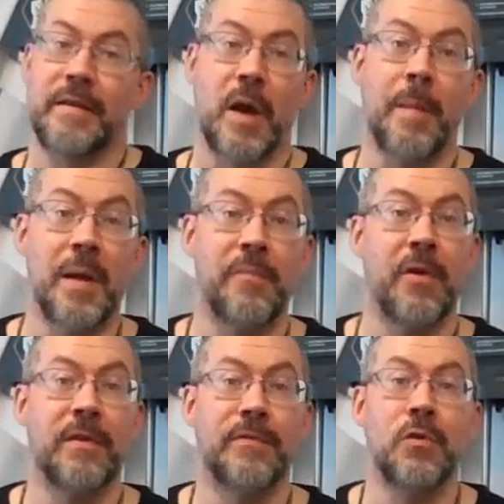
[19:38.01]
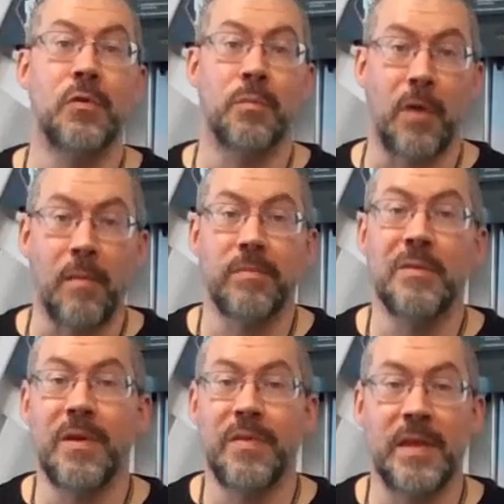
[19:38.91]
Coming up very soon,
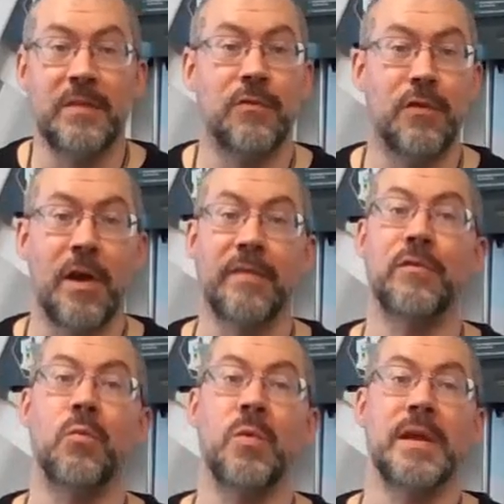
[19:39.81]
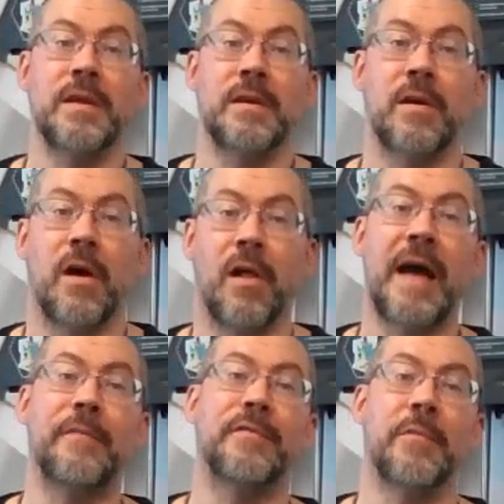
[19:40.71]
probably within just a week, I'll
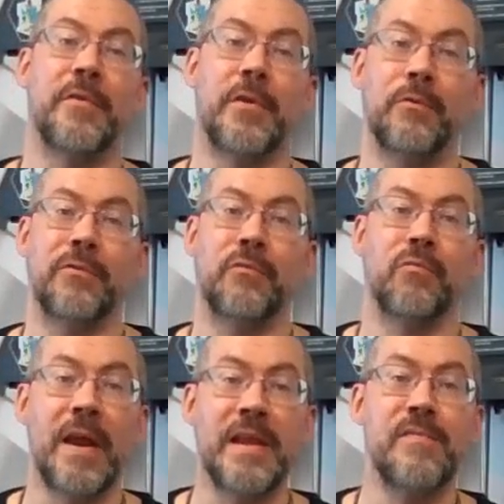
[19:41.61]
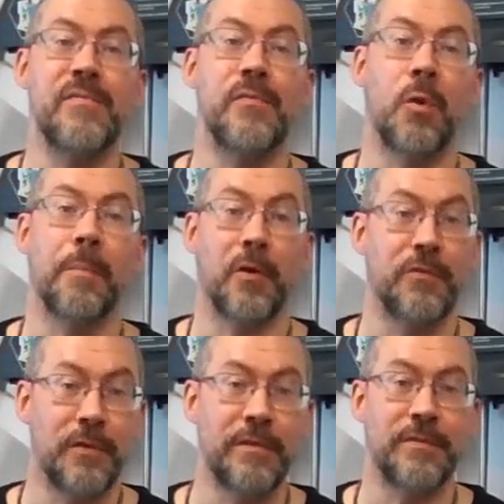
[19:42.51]
have some of those ready for
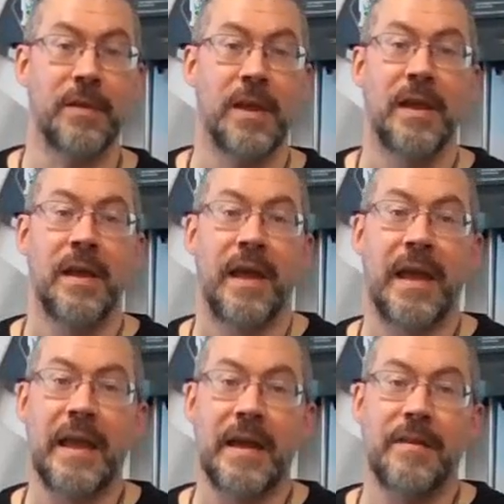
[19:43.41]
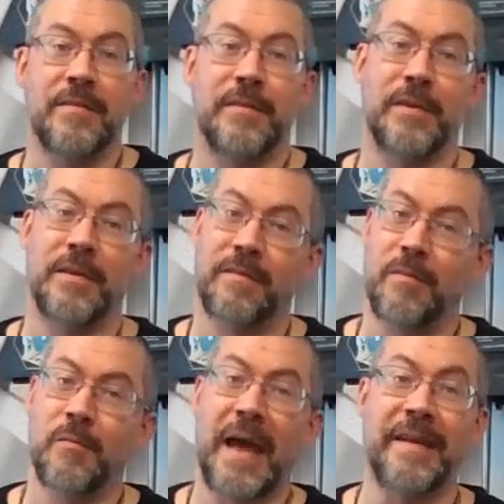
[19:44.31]
purchase and
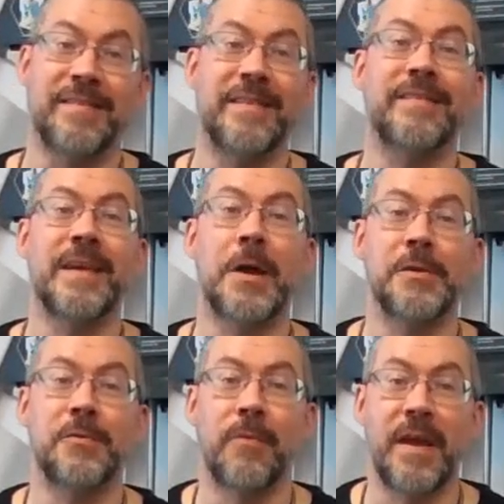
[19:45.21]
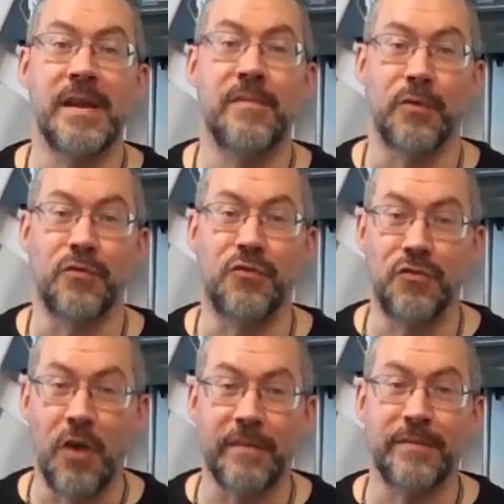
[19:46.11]
at a discounted rate for
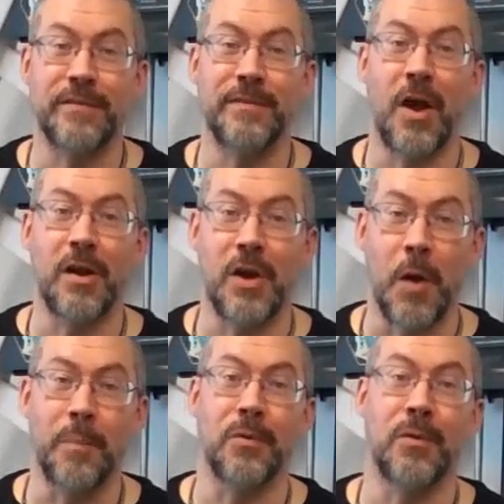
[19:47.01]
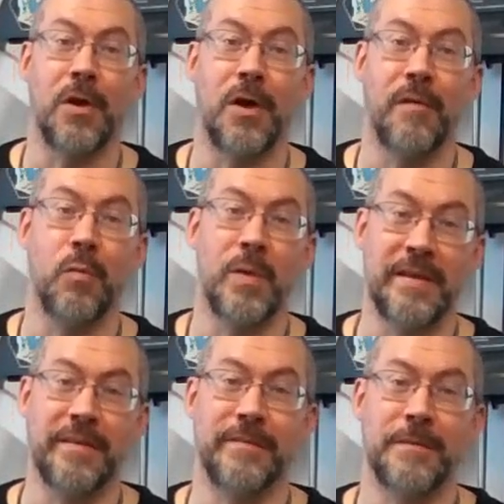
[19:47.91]
just a couple of
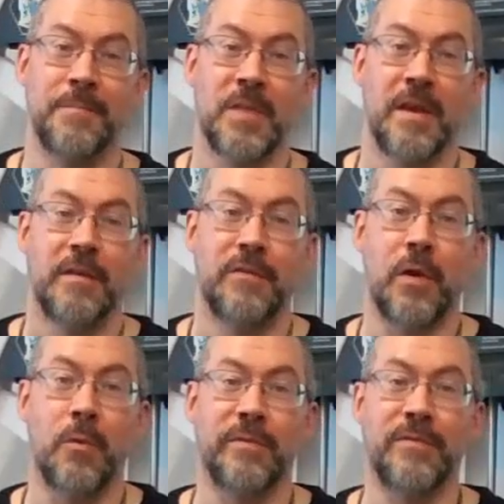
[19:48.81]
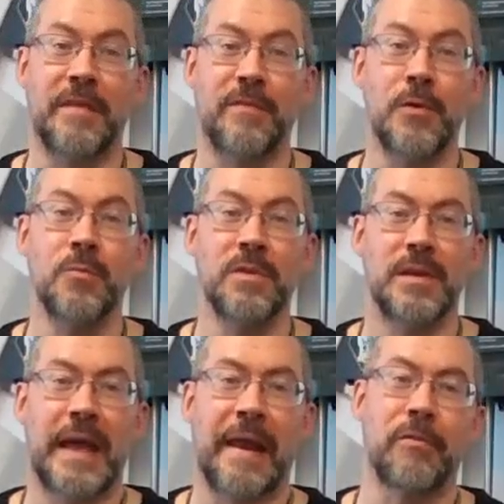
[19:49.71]
weeks. So stay
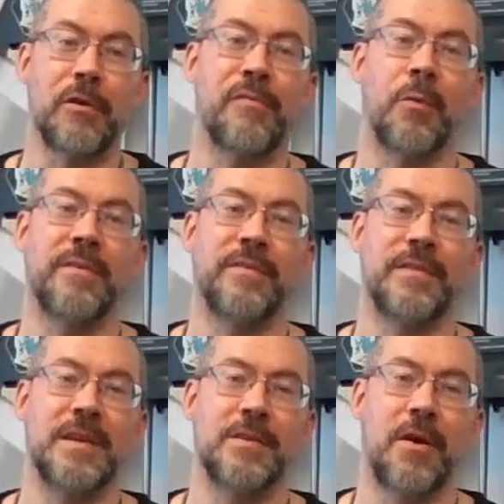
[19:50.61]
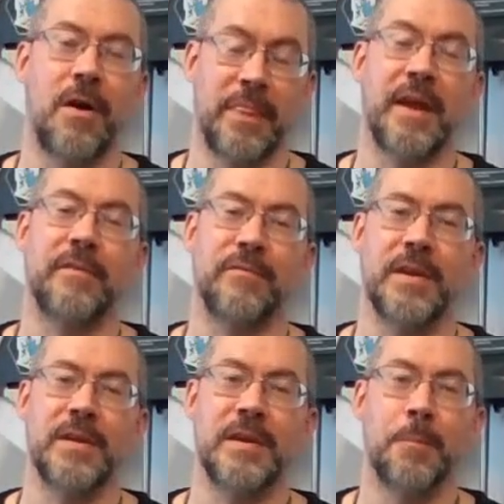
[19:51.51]
tuned, and I look forward to seeing you on the next
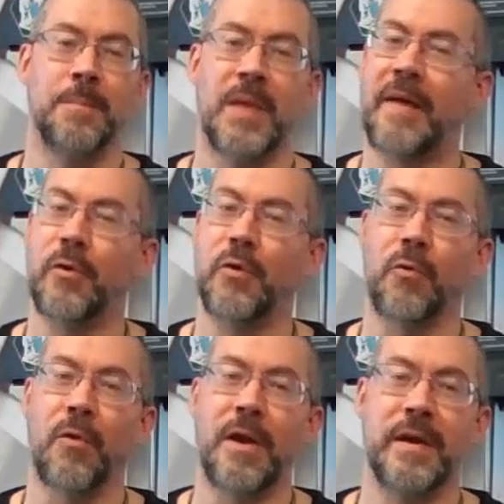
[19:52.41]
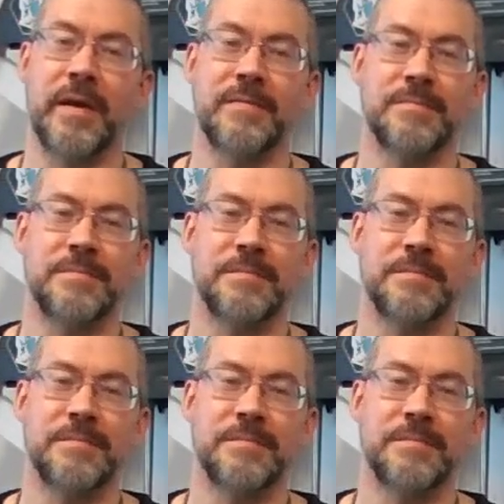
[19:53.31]
video. Have a great day.